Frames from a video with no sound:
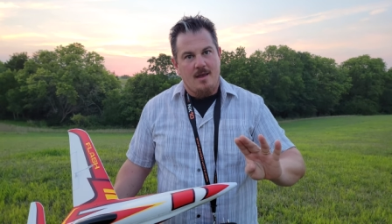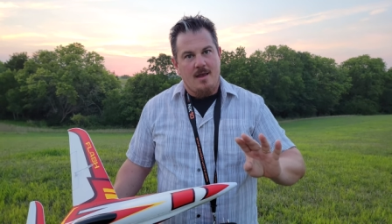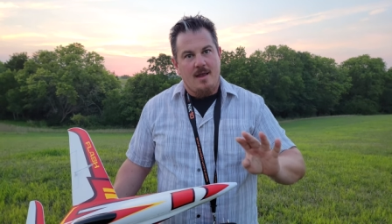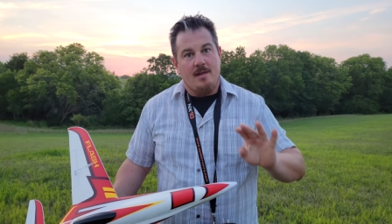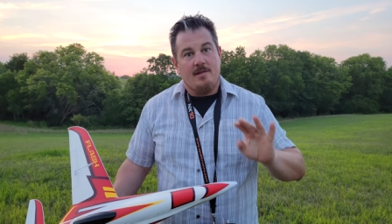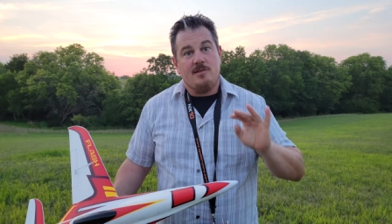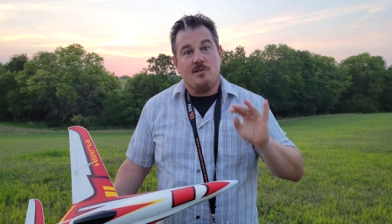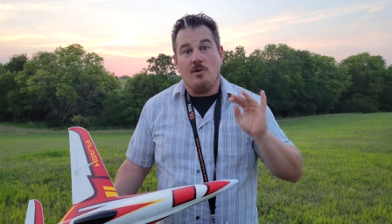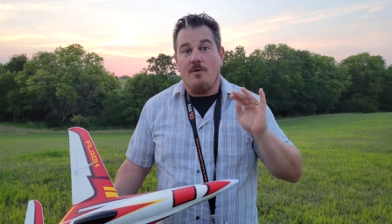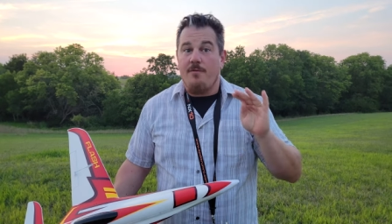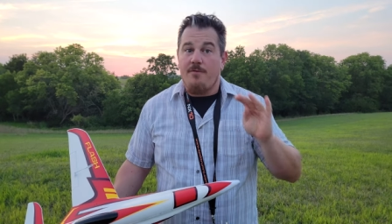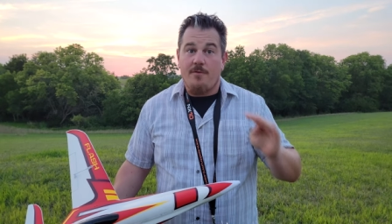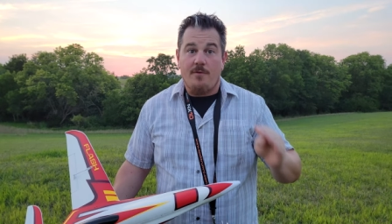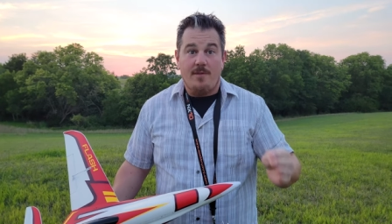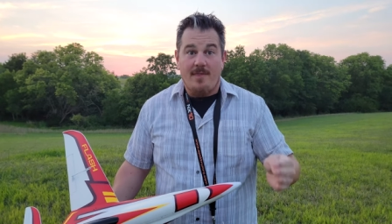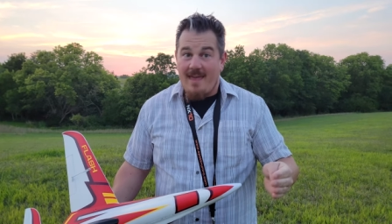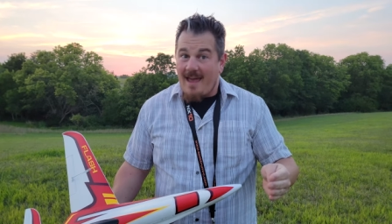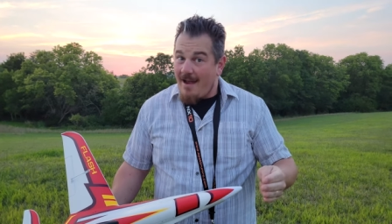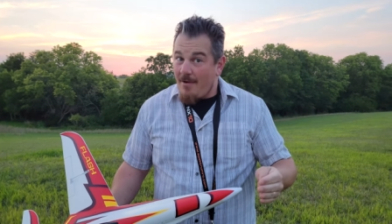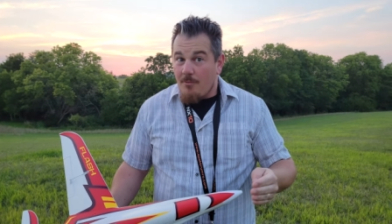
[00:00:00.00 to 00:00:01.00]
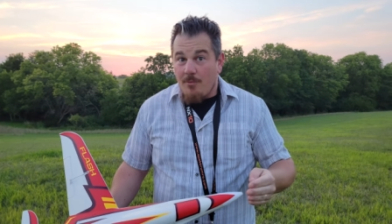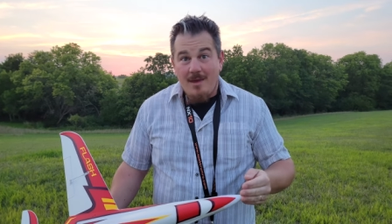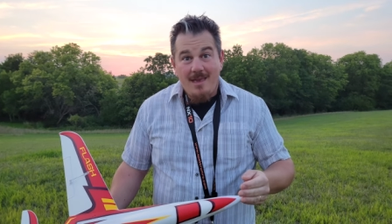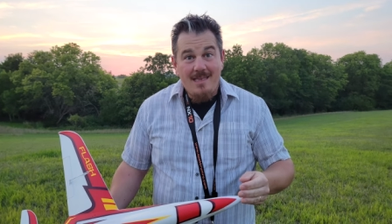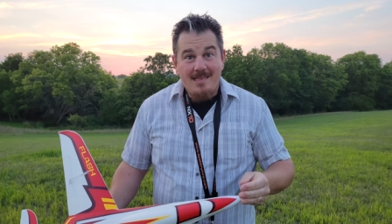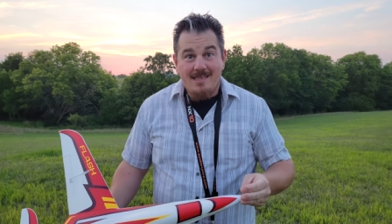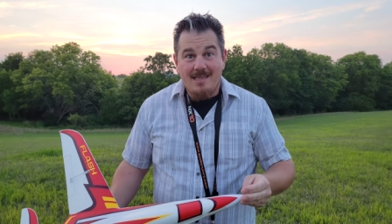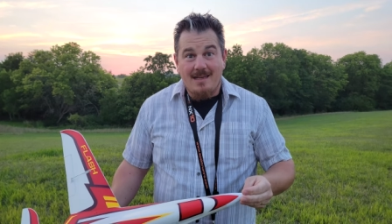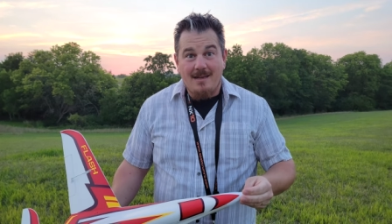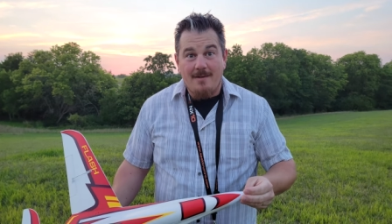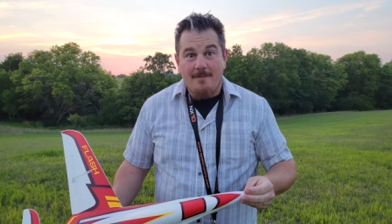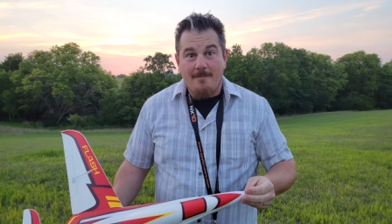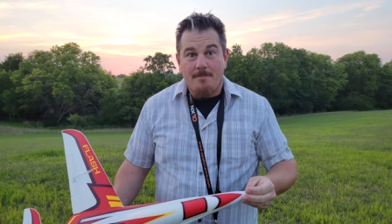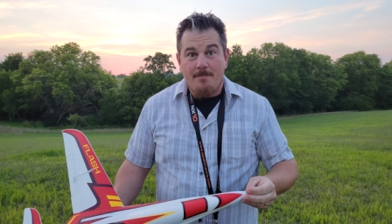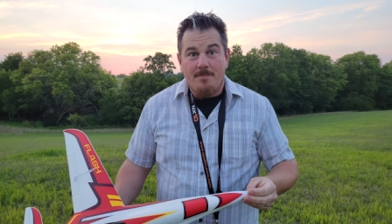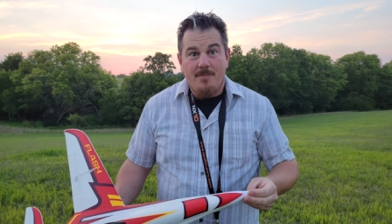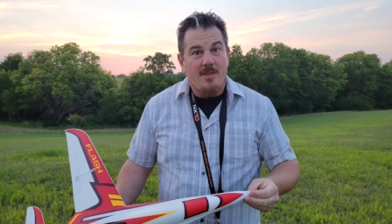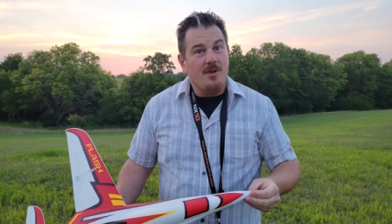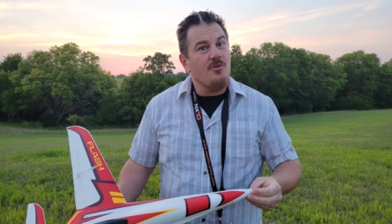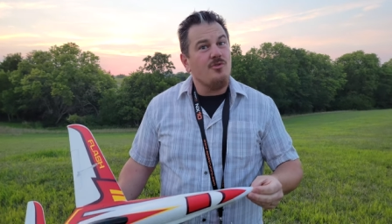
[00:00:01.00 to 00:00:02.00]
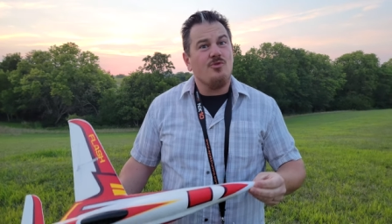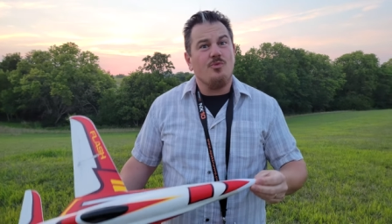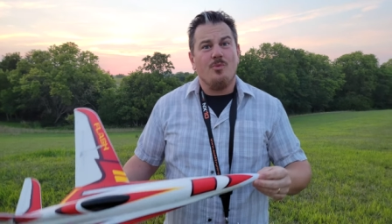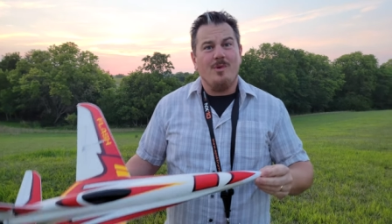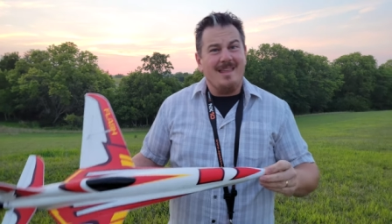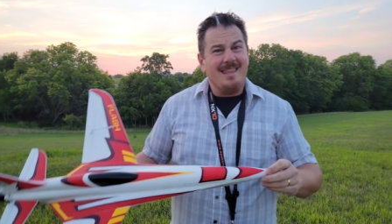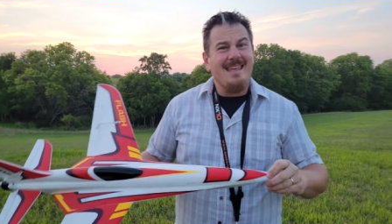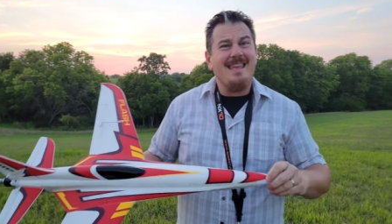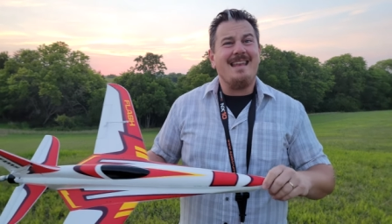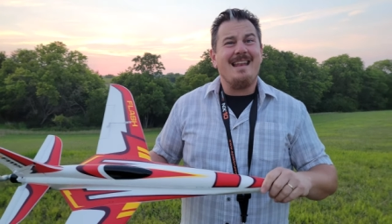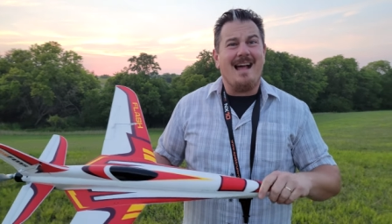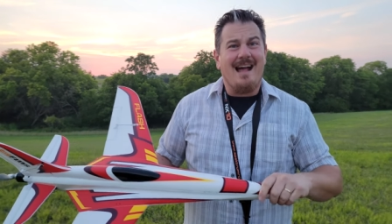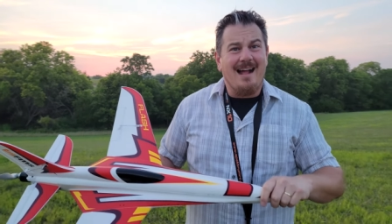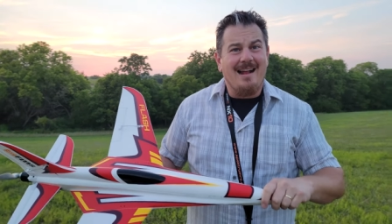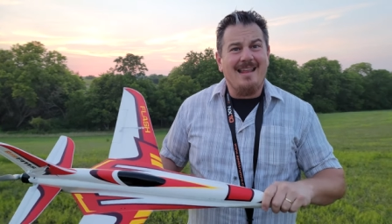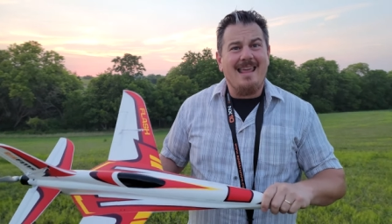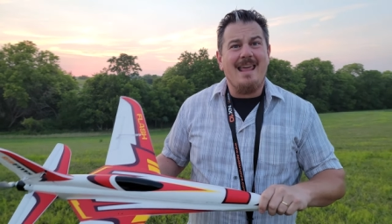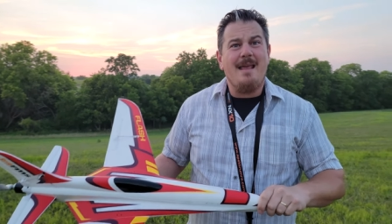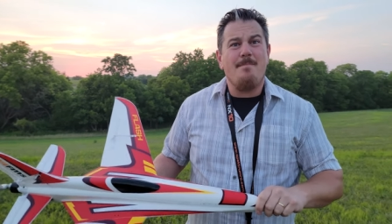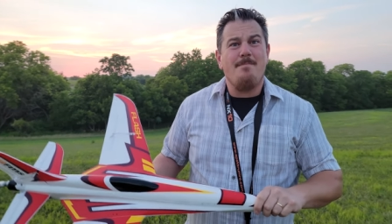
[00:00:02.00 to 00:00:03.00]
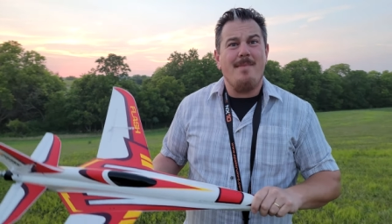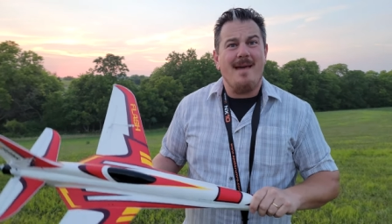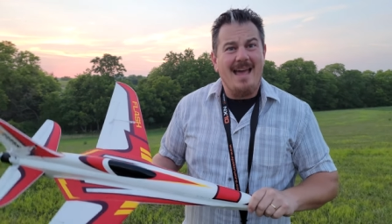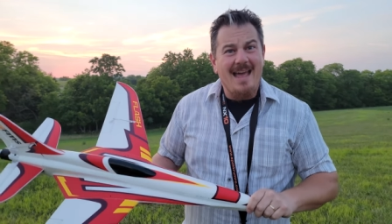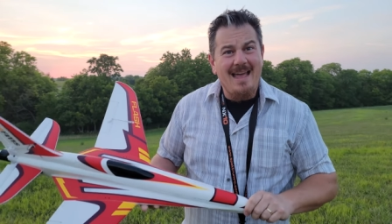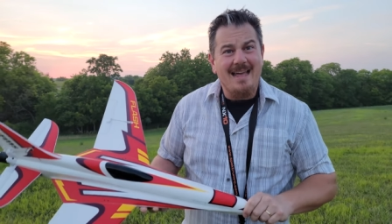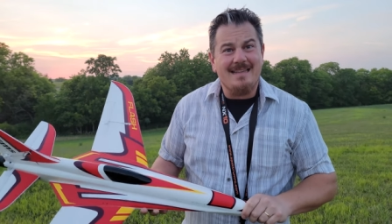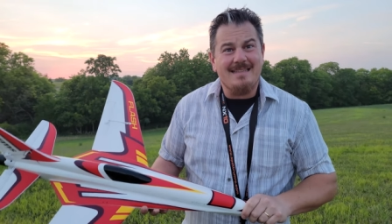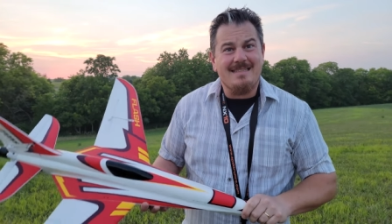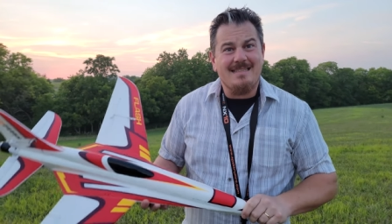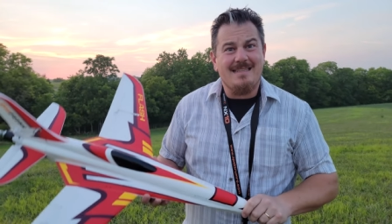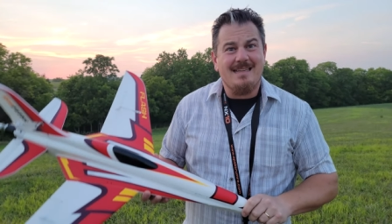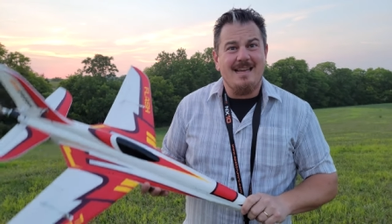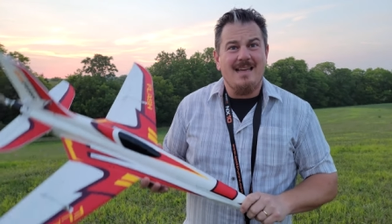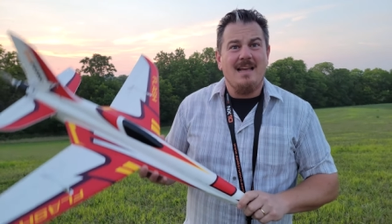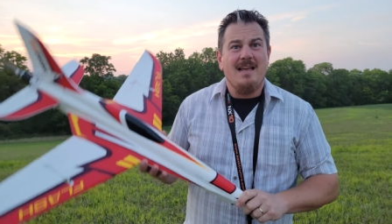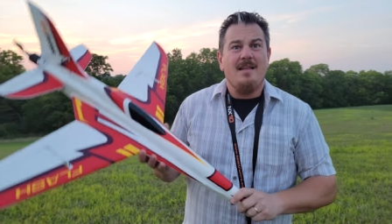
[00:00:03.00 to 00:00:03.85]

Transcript: And so for that reason, there's really not a best